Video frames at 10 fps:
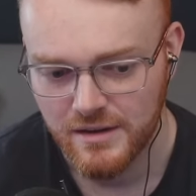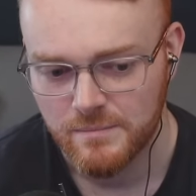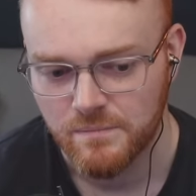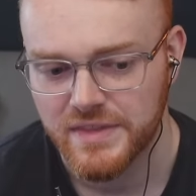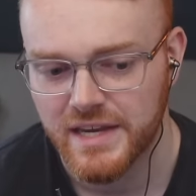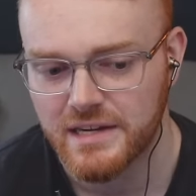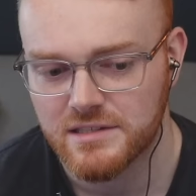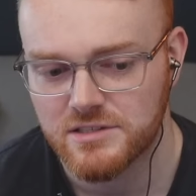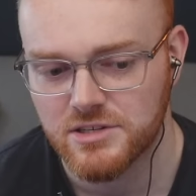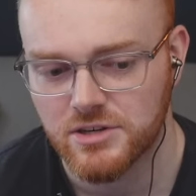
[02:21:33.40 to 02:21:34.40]
that
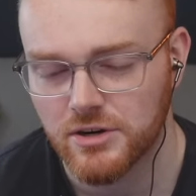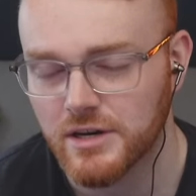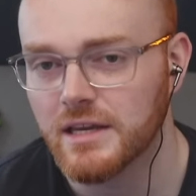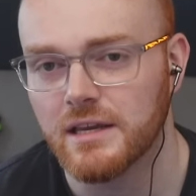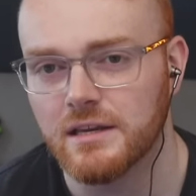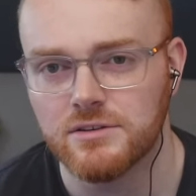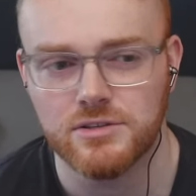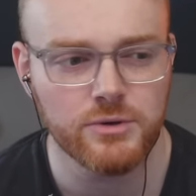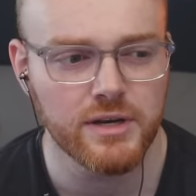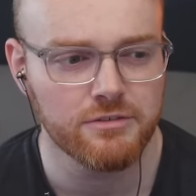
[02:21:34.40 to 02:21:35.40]
it's turning
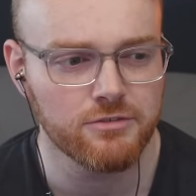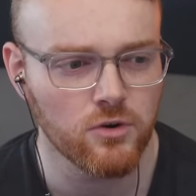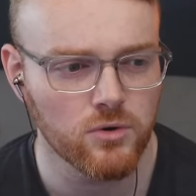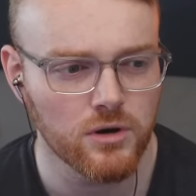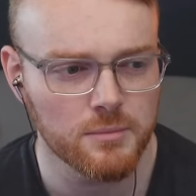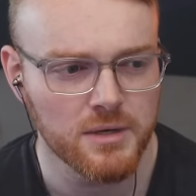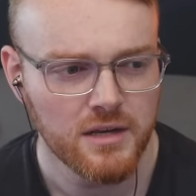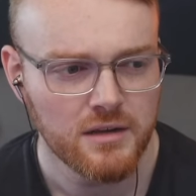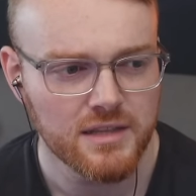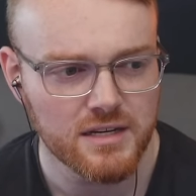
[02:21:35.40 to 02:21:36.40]
into a form
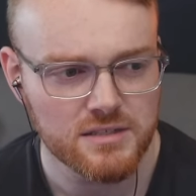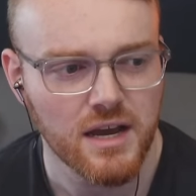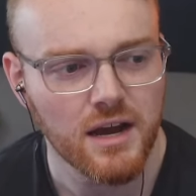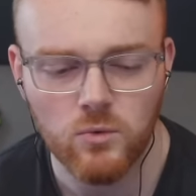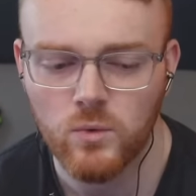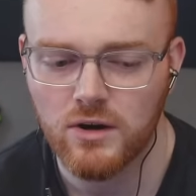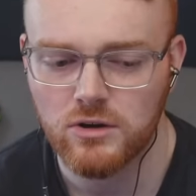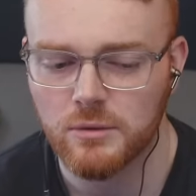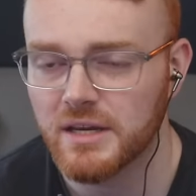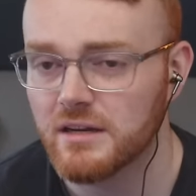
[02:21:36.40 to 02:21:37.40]
that is not
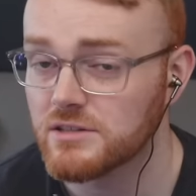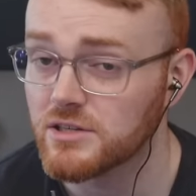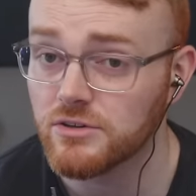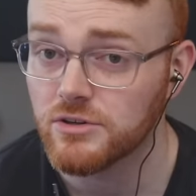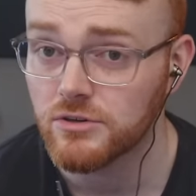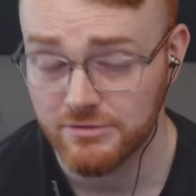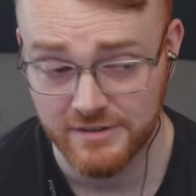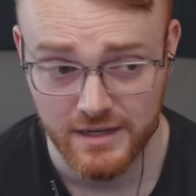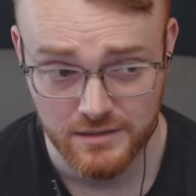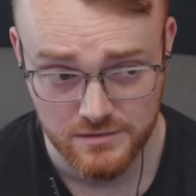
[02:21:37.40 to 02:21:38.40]
welcoming to new
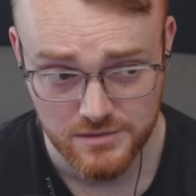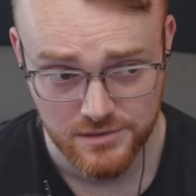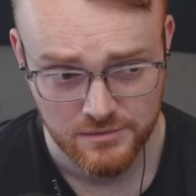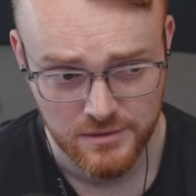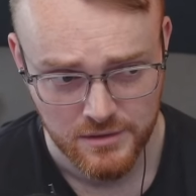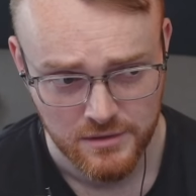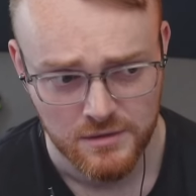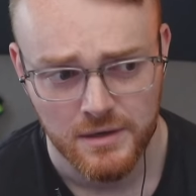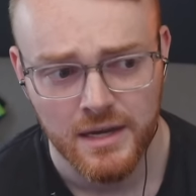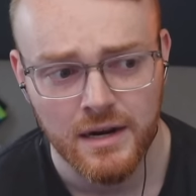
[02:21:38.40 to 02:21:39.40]
fans.
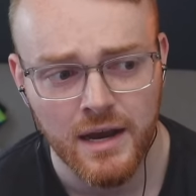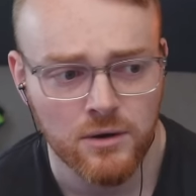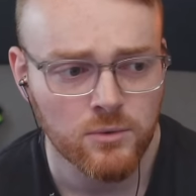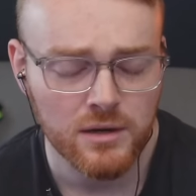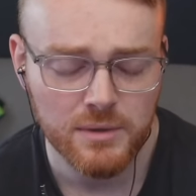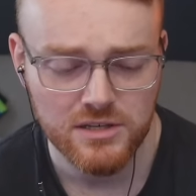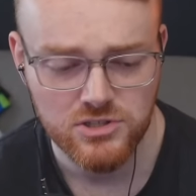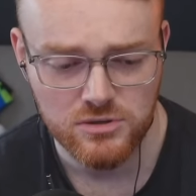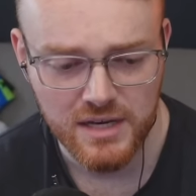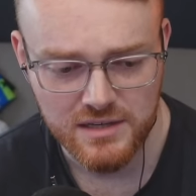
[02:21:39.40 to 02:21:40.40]
And I want to make
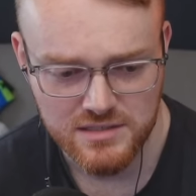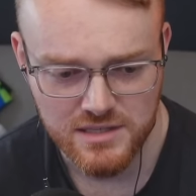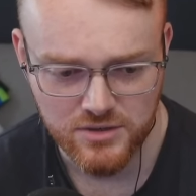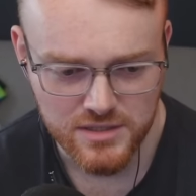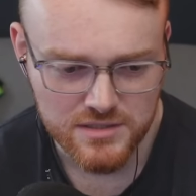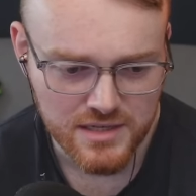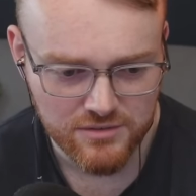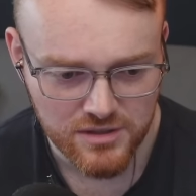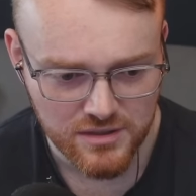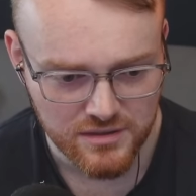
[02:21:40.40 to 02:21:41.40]
sure my series and
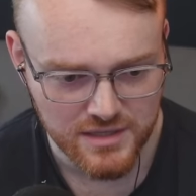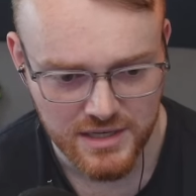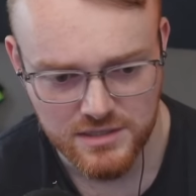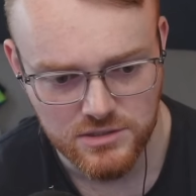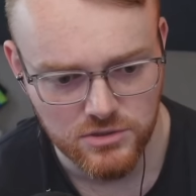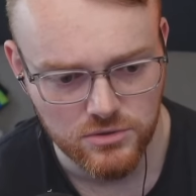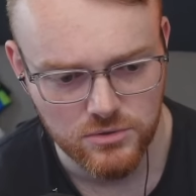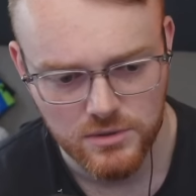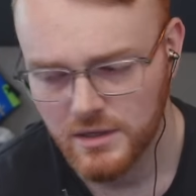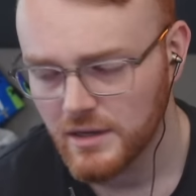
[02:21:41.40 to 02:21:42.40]
everything that I do,
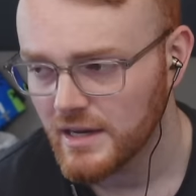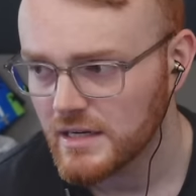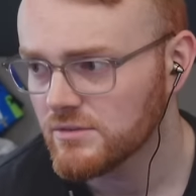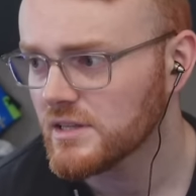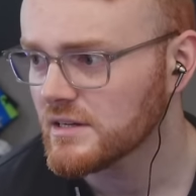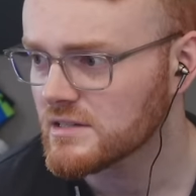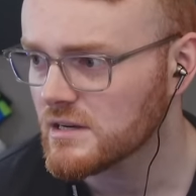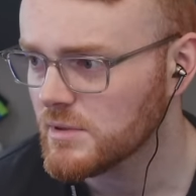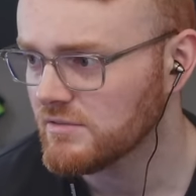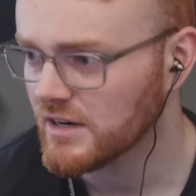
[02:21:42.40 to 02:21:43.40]
everything is going to
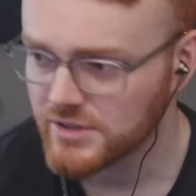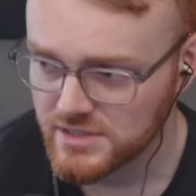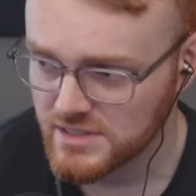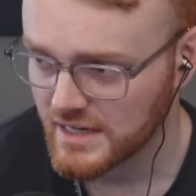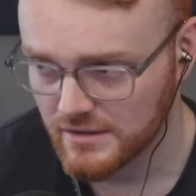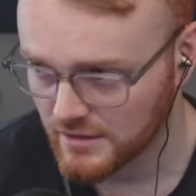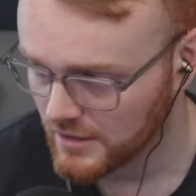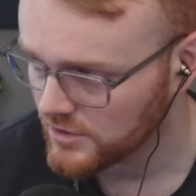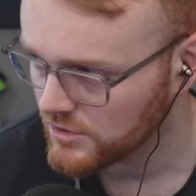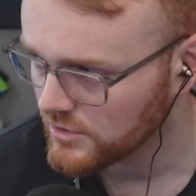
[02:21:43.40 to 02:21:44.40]
be very
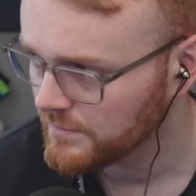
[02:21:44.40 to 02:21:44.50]
standalone.